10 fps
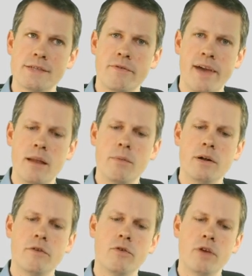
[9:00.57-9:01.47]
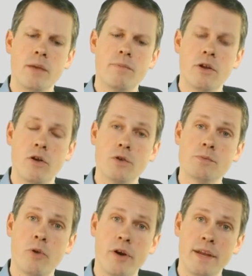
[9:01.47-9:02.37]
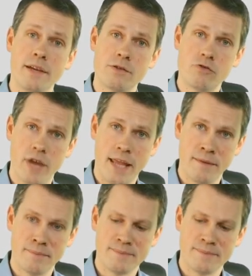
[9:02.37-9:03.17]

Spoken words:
available to keep the nose pointing straight.